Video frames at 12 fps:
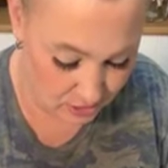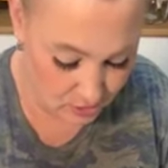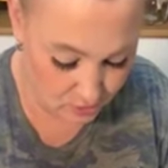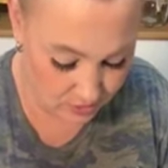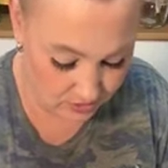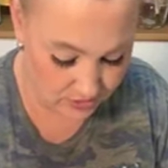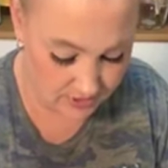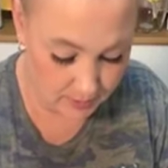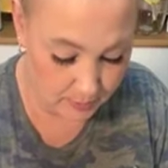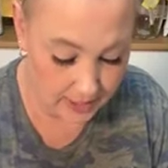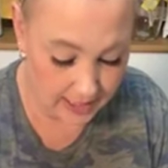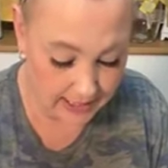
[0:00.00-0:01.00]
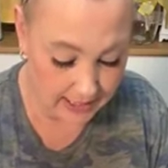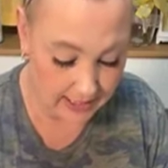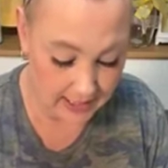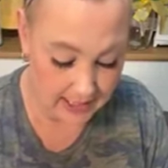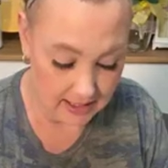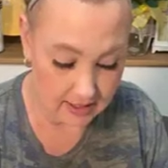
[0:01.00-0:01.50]
You would just
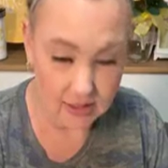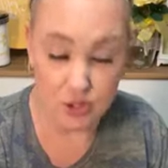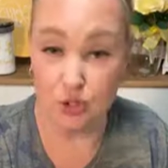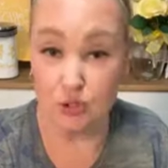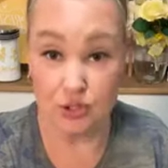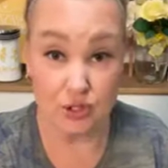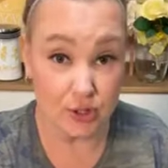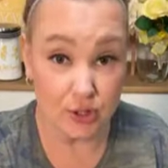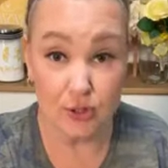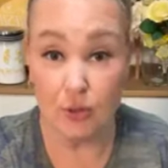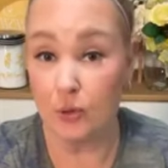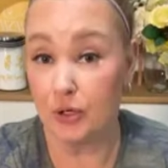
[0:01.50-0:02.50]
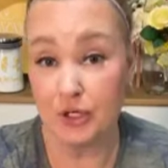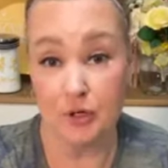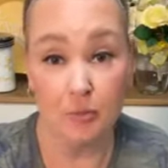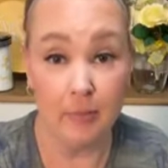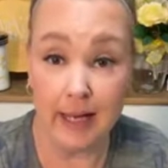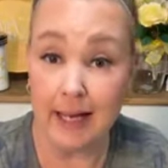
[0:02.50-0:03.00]
buy your shirt or
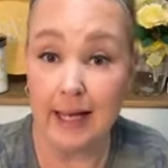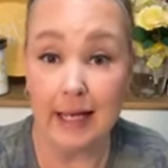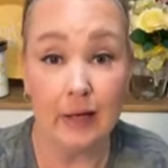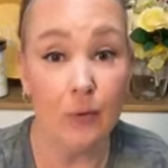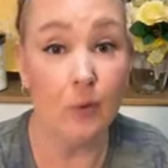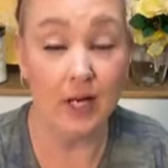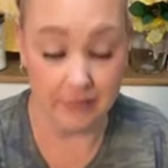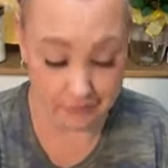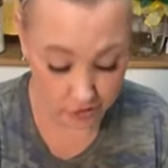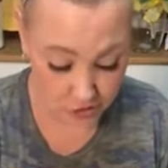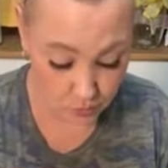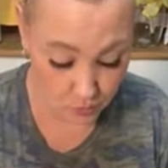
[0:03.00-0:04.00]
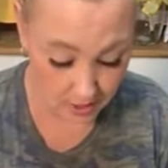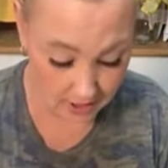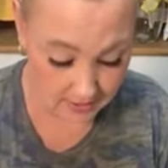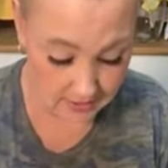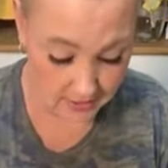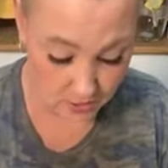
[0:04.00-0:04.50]
your bag, whatever you
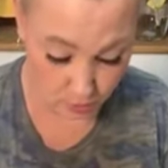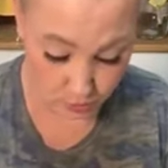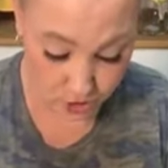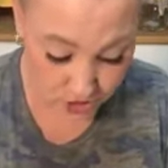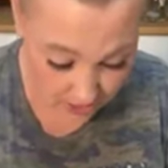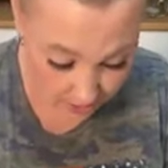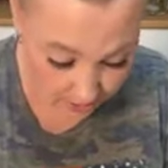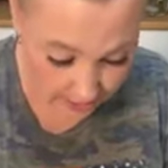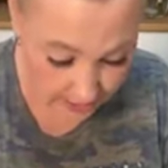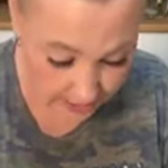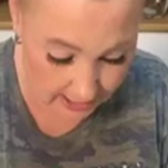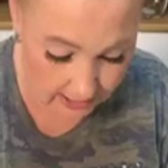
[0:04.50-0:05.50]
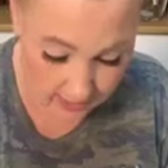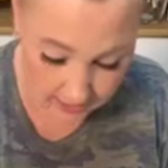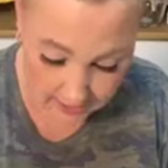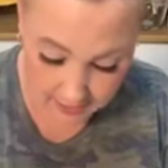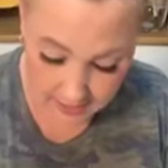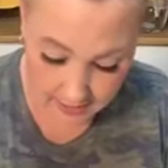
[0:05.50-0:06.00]
want to put it on.